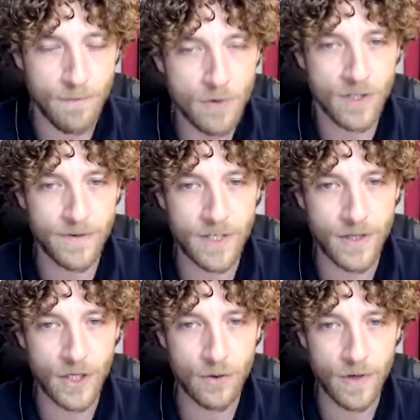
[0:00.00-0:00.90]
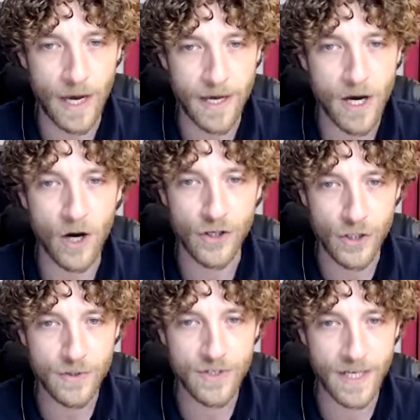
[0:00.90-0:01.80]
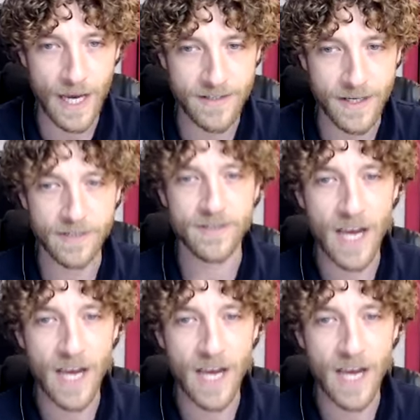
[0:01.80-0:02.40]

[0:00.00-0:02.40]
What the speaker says: of us in the UK are used to getting